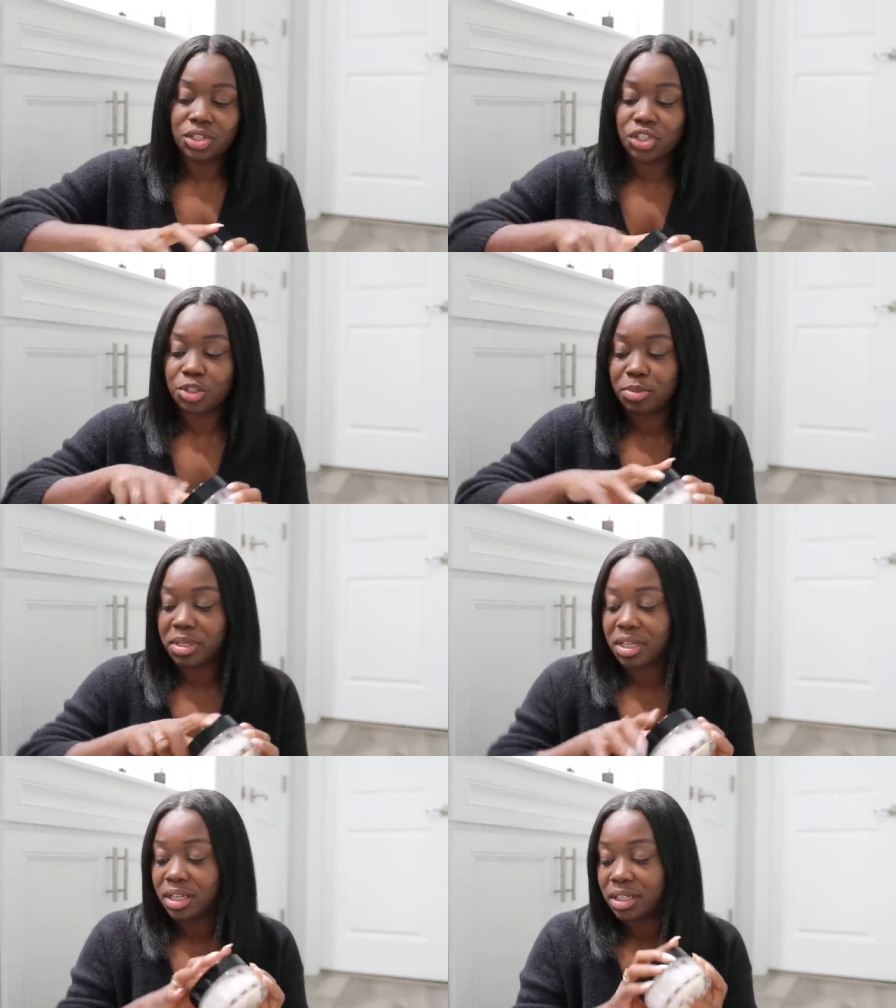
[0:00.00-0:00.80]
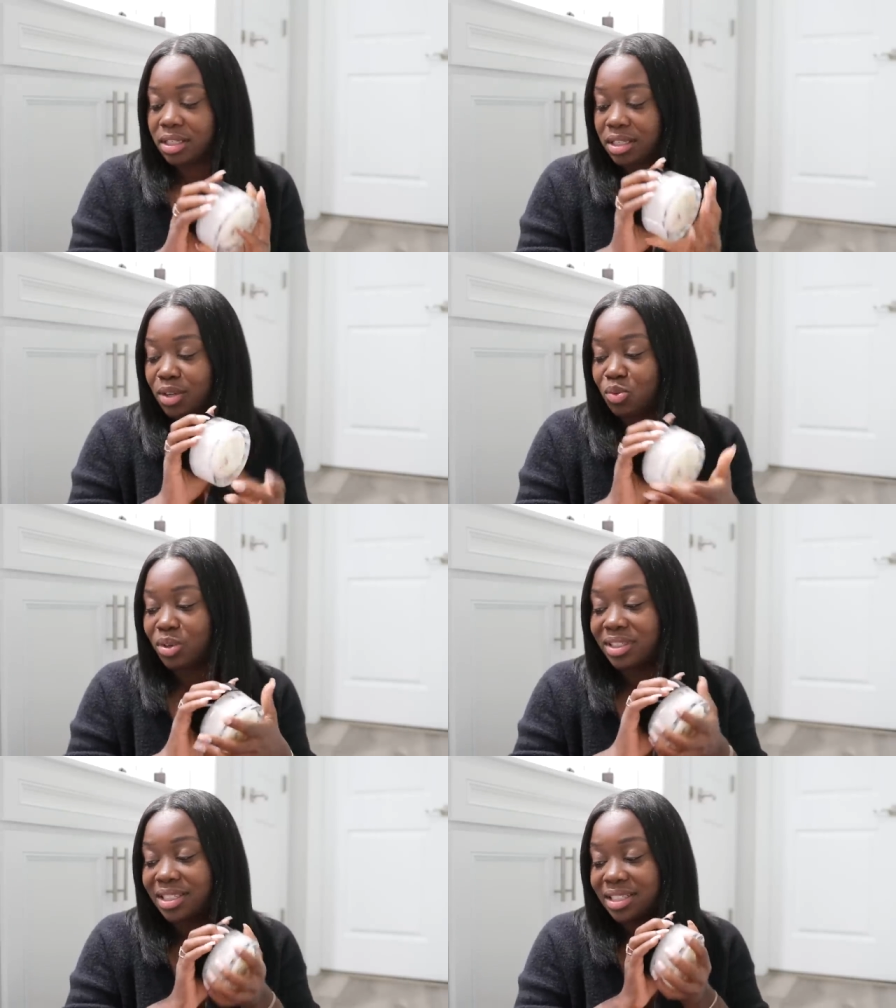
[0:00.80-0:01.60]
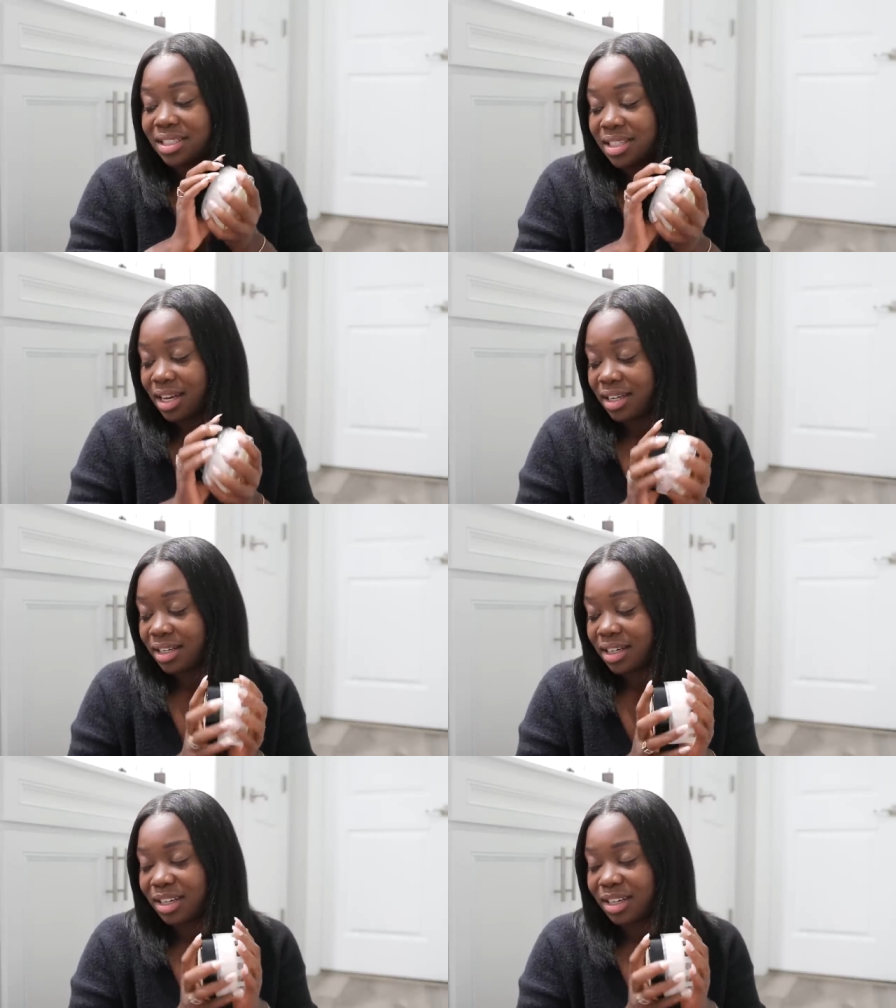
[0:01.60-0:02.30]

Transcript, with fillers: just because once it's done,